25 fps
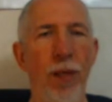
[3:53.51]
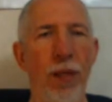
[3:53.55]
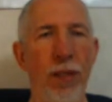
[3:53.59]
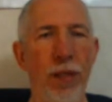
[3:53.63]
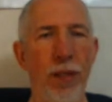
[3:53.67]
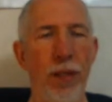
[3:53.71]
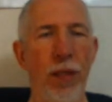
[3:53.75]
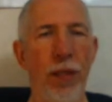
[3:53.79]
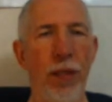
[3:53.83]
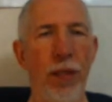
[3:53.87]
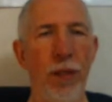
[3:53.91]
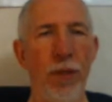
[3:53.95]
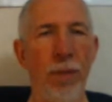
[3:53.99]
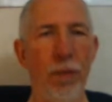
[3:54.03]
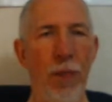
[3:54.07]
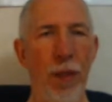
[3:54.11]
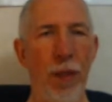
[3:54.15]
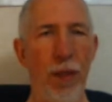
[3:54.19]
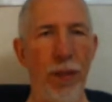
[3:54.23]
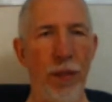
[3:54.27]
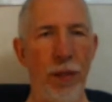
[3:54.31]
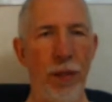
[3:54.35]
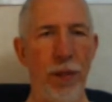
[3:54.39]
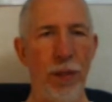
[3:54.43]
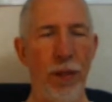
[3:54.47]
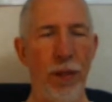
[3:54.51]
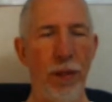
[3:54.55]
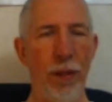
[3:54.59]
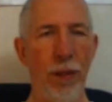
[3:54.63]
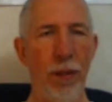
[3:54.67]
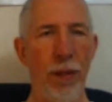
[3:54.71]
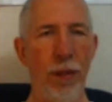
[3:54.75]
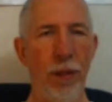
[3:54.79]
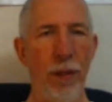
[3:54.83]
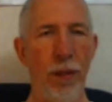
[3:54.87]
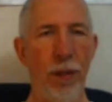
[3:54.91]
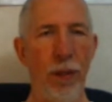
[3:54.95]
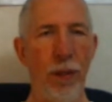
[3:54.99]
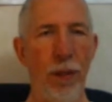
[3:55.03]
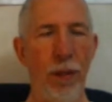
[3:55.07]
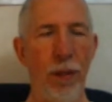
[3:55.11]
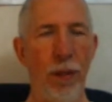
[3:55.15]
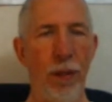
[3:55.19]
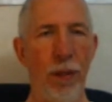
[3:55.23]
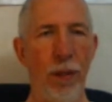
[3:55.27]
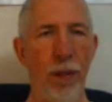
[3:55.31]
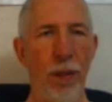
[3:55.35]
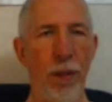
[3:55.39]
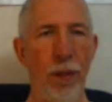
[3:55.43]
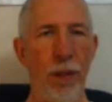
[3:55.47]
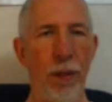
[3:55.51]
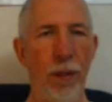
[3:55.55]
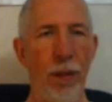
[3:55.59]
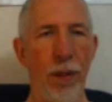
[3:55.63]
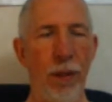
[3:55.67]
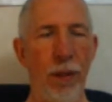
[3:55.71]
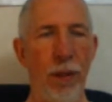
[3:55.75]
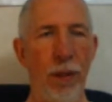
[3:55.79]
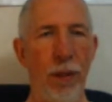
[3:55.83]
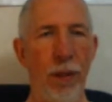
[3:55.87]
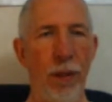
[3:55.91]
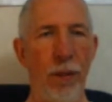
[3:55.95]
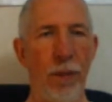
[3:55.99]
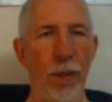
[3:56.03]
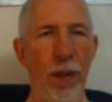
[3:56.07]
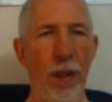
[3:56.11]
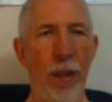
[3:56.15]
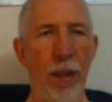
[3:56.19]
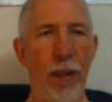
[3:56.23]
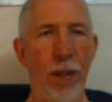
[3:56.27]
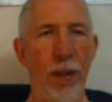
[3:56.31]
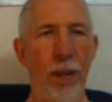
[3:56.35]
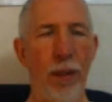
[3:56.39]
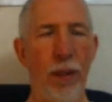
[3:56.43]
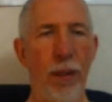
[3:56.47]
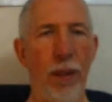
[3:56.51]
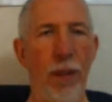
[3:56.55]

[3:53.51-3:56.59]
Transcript: six months, right?